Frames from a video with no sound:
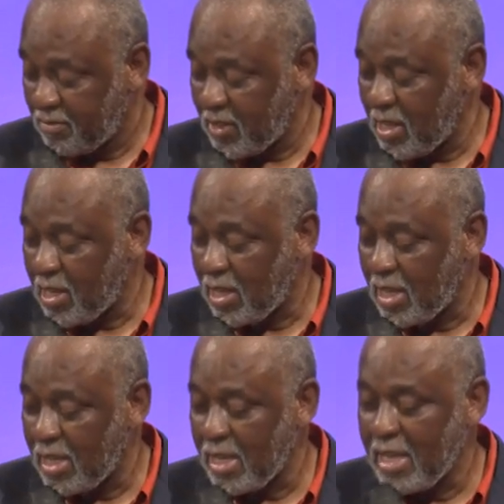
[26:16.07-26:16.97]
Yeah.
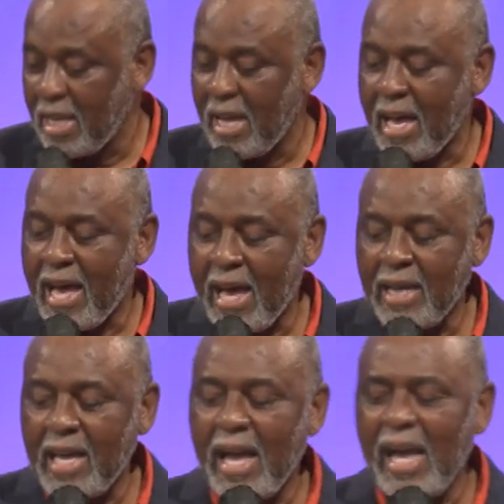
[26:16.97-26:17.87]

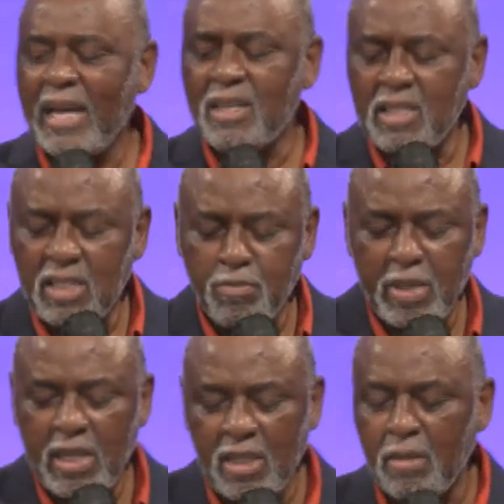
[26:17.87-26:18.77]
I, I could have
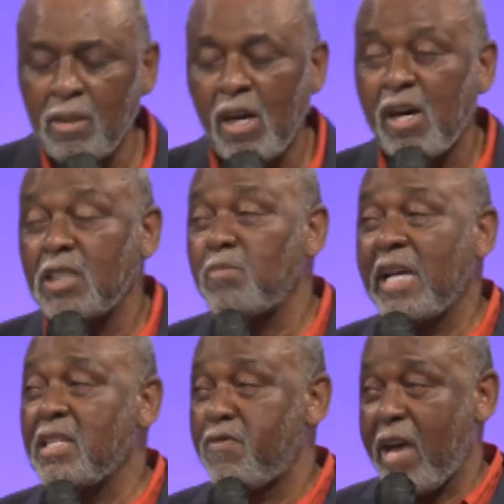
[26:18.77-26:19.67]
been a large
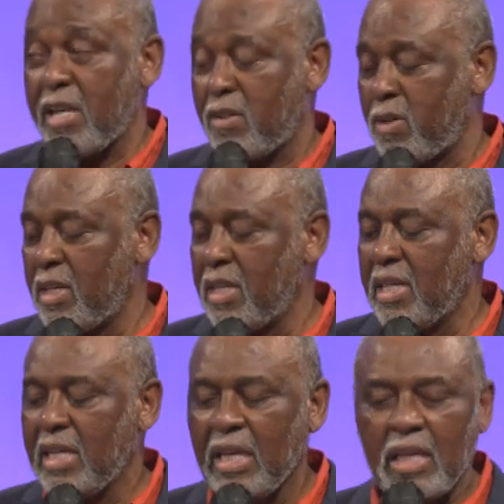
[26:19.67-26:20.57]
manufacturer
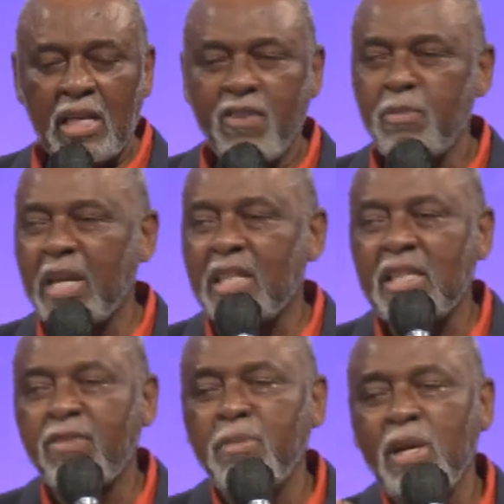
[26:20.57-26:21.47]
if the government had
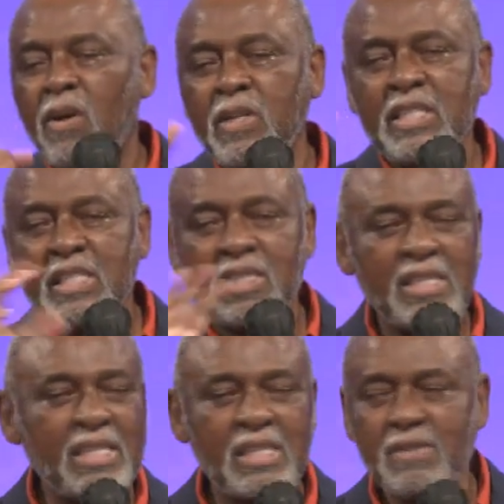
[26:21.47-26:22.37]
given me all these
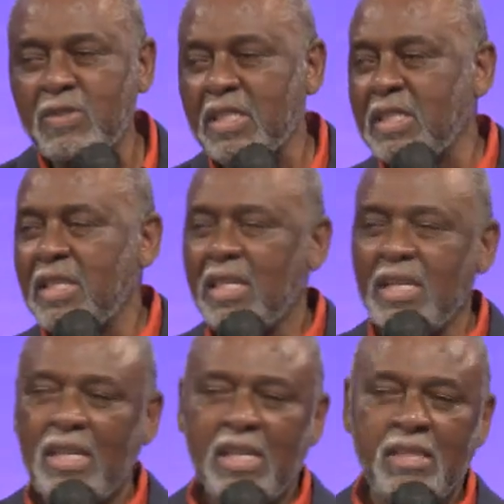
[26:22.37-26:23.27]
incentives and,
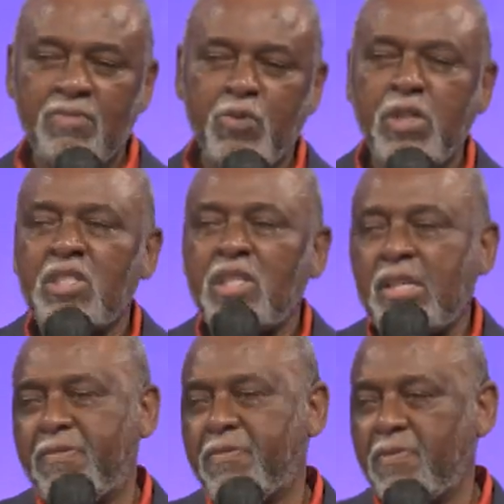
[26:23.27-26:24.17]
and free
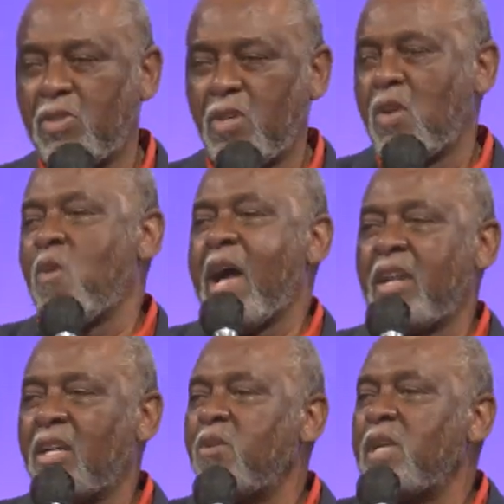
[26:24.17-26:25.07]
stuff to go out
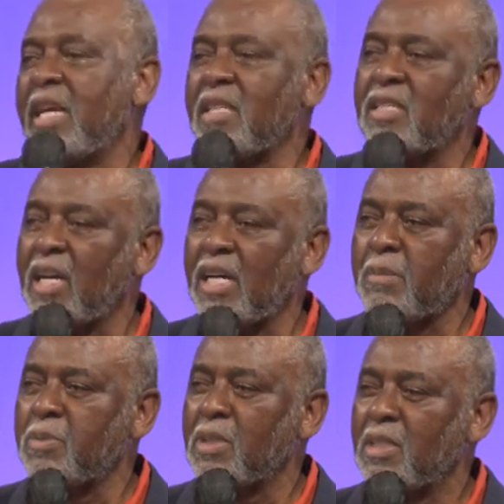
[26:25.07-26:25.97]
and create
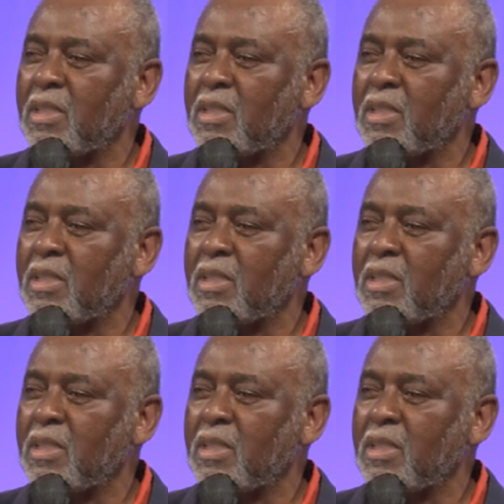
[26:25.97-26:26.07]
jobs.